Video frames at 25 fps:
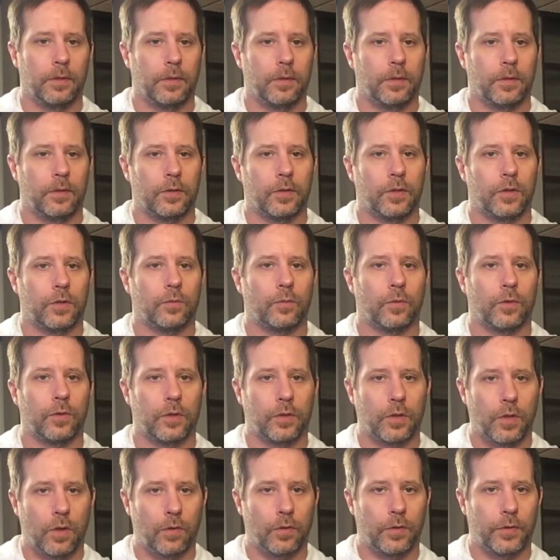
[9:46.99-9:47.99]
It's just where the
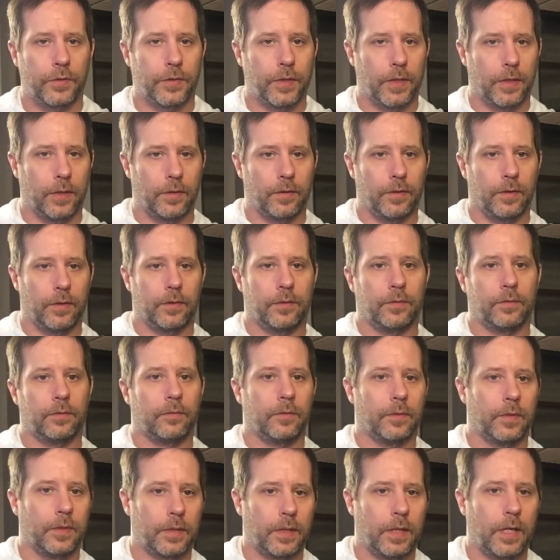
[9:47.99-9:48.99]
tonal center is.
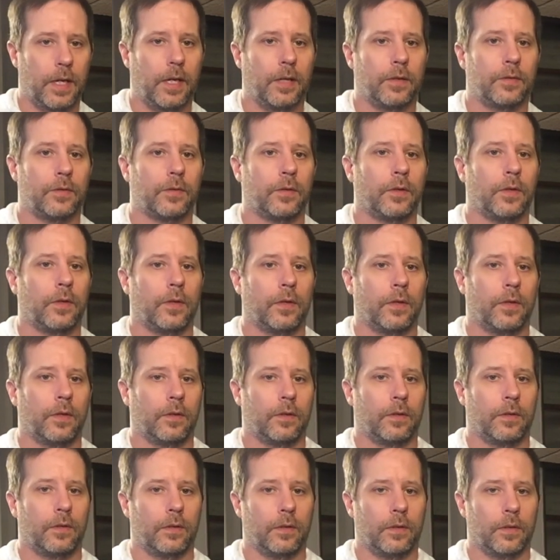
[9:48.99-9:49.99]
In this case,
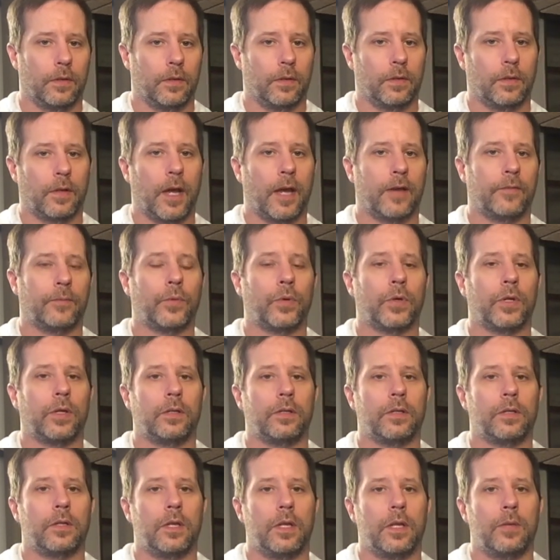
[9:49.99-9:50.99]
I put
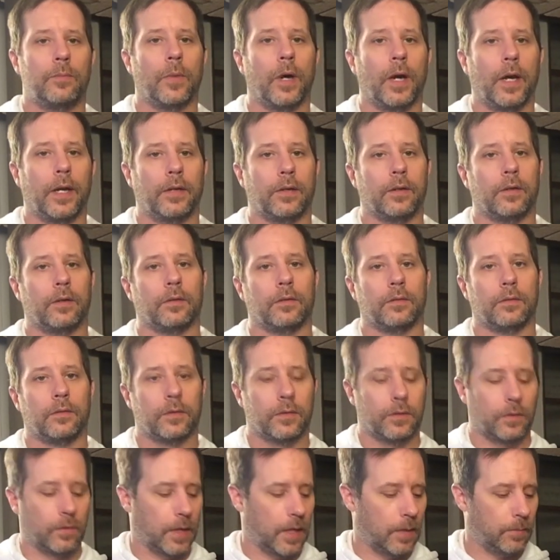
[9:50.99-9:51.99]
it in E minor.
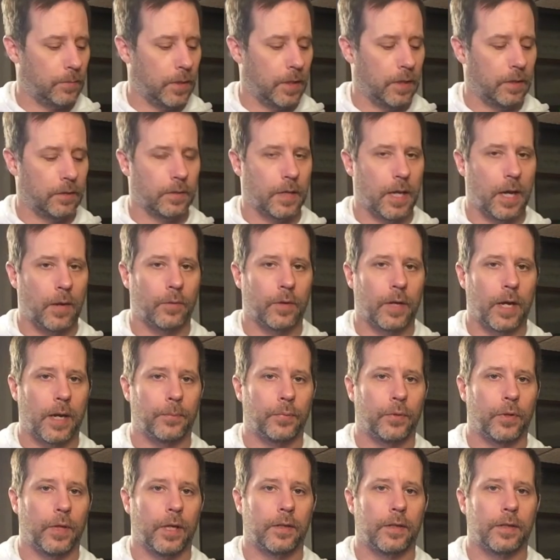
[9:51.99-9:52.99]
So that means that when I
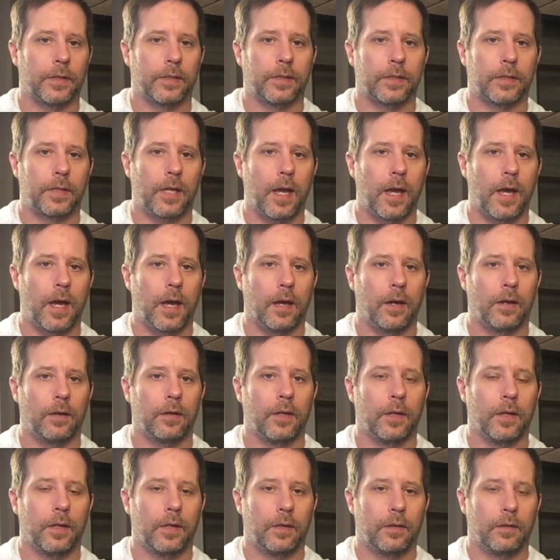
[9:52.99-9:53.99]
play this scale,
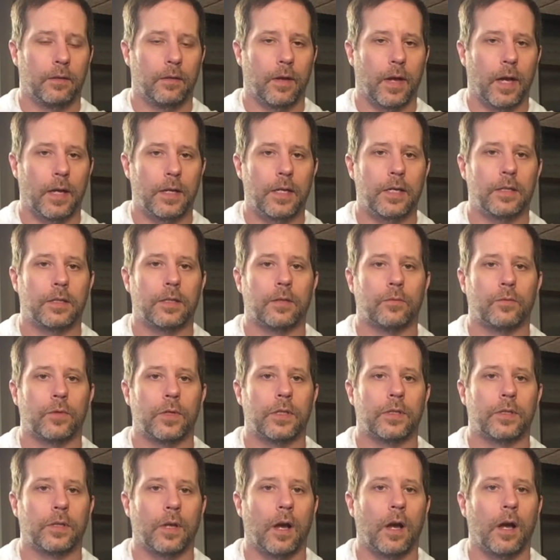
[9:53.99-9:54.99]
I need to
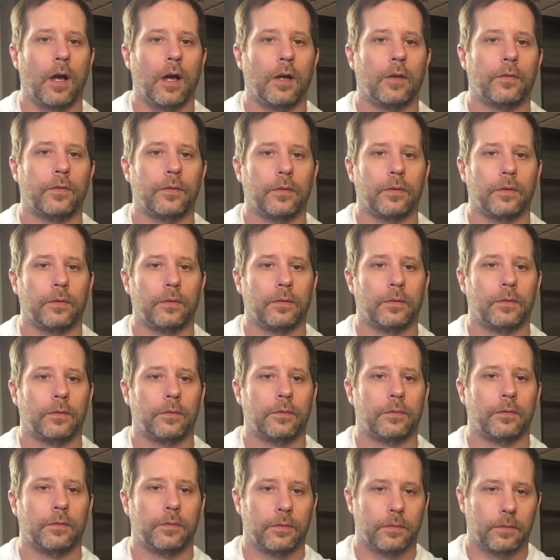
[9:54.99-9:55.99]
resolve
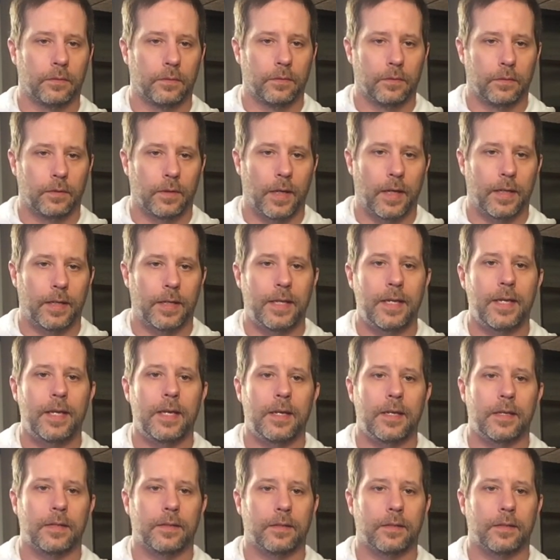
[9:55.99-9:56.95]
on E's,